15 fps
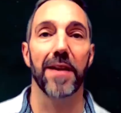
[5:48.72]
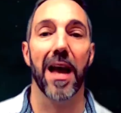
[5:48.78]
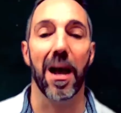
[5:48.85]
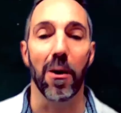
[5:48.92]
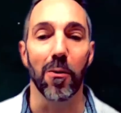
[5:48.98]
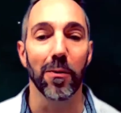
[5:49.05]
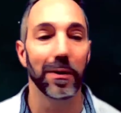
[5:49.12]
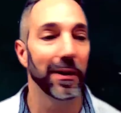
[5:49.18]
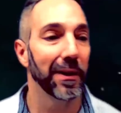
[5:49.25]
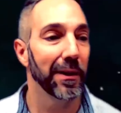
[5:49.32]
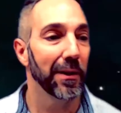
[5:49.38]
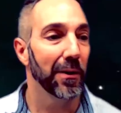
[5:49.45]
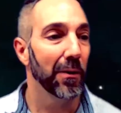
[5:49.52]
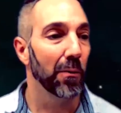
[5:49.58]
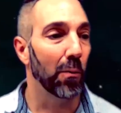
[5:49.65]
now?
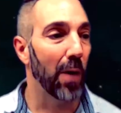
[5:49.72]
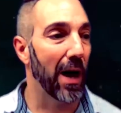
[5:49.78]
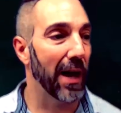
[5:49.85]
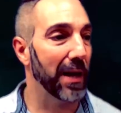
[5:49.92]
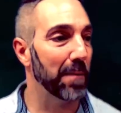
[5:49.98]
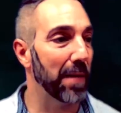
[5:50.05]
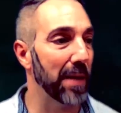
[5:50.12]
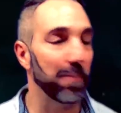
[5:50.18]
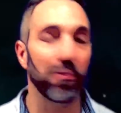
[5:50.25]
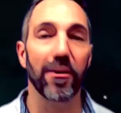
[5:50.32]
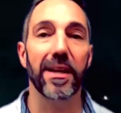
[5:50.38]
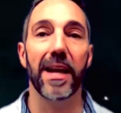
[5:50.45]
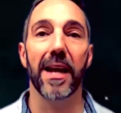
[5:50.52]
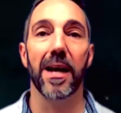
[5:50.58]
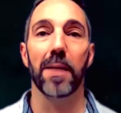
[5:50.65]
Why am I
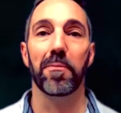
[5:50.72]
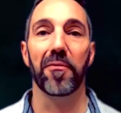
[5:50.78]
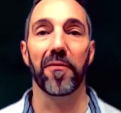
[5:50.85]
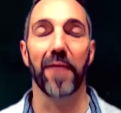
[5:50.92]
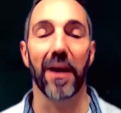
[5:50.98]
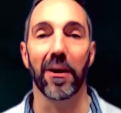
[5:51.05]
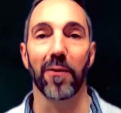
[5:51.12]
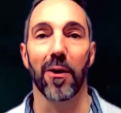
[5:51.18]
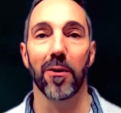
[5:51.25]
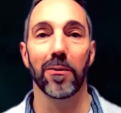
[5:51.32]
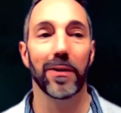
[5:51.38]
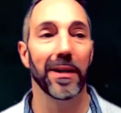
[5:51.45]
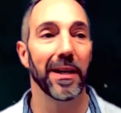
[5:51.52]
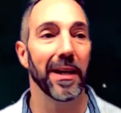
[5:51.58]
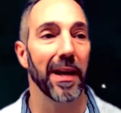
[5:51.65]
bringing up
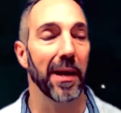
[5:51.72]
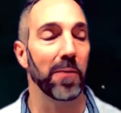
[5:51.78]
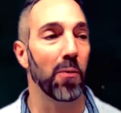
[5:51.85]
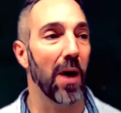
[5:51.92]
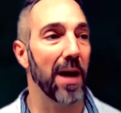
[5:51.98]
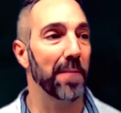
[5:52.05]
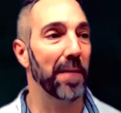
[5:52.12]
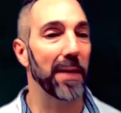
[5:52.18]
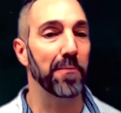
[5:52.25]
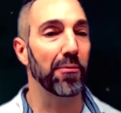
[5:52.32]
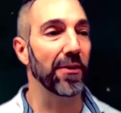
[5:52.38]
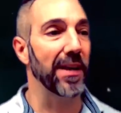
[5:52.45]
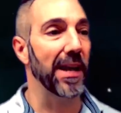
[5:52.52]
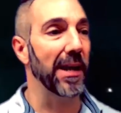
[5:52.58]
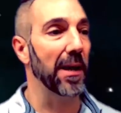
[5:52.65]
Pharaoh? And why am I
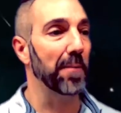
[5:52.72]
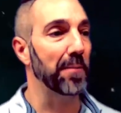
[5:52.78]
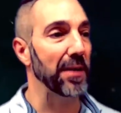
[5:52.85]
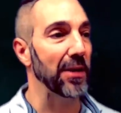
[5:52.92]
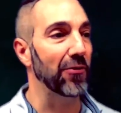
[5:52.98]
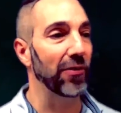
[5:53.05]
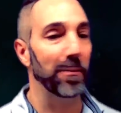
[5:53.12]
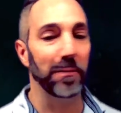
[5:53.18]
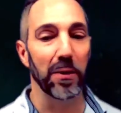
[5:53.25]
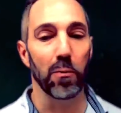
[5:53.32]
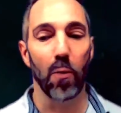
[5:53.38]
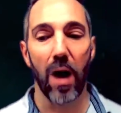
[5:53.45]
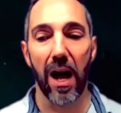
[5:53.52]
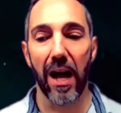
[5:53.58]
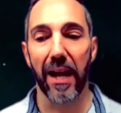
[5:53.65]
bringing up Egypt? And
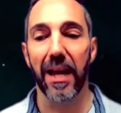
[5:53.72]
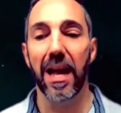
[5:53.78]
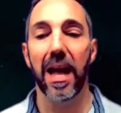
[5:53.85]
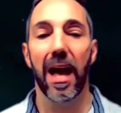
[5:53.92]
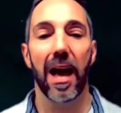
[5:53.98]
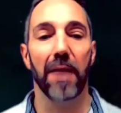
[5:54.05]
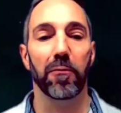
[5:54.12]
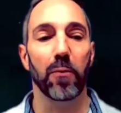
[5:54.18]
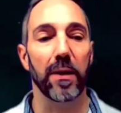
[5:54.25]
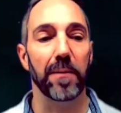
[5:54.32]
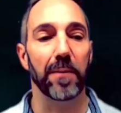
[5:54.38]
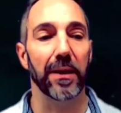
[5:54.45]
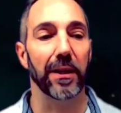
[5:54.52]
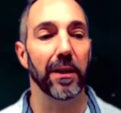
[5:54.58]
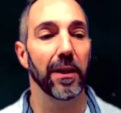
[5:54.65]
why have we
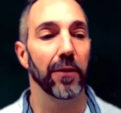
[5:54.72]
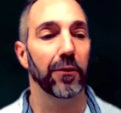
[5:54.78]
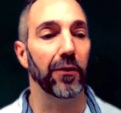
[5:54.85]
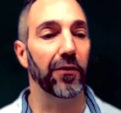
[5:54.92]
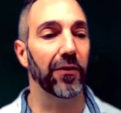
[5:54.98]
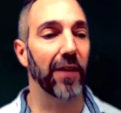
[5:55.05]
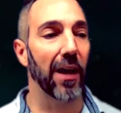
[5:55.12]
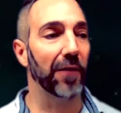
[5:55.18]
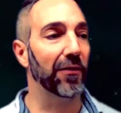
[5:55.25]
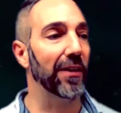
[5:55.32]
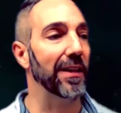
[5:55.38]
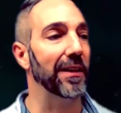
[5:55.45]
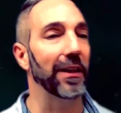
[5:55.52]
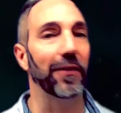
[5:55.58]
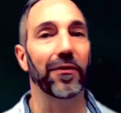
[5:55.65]
been
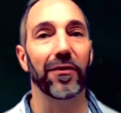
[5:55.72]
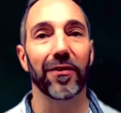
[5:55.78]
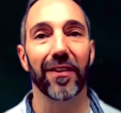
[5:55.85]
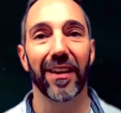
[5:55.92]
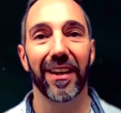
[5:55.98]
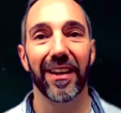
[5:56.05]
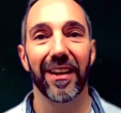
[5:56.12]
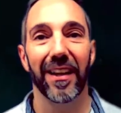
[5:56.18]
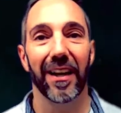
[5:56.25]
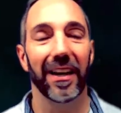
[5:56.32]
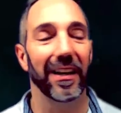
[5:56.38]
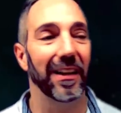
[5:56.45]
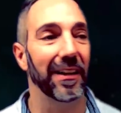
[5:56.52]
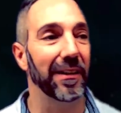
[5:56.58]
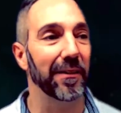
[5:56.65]
discussing this
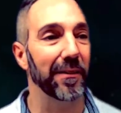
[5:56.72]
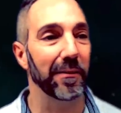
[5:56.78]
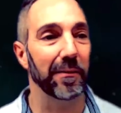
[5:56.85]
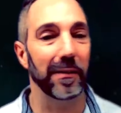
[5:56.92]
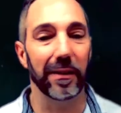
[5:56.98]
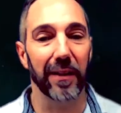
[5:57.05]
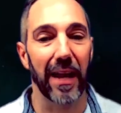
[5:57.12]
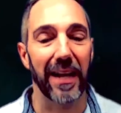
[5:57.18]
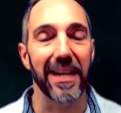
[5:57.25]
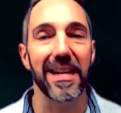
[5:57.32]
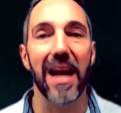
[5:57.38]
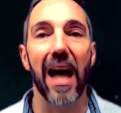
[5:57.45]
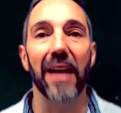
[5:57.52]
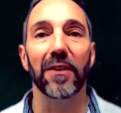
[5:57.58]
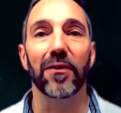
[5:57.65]
uh, like
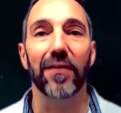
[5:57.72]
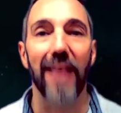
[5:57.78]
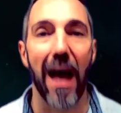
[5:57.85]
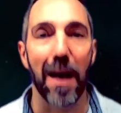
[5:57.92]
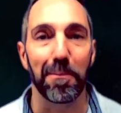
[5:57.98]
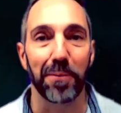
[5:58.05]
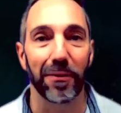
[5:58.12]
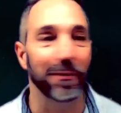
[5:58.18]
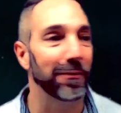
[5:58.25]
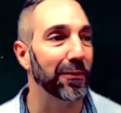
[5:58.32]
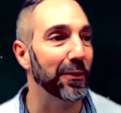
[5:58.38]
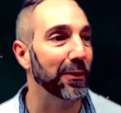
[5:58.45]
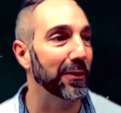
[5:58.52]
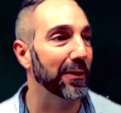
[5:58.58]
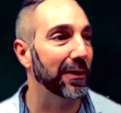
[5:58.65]
nonstop
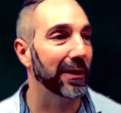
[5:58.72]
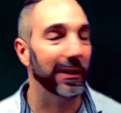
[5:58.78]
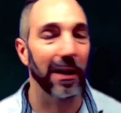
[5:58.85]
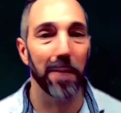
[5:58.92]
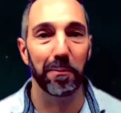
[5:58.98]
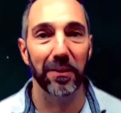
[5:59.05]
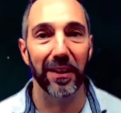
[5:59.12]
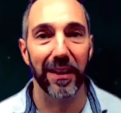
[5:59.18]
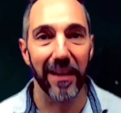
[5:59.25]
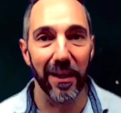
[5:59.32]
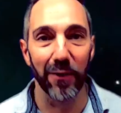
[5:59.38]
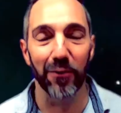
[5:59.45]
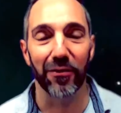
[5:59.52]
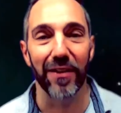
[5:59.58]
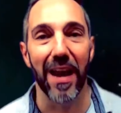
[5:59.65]
for a couple of
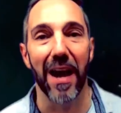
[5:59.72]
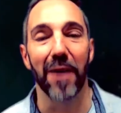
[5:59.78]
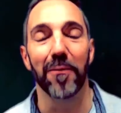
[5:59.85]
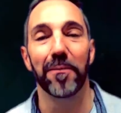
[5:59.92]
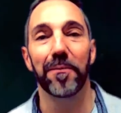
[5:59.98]
years now?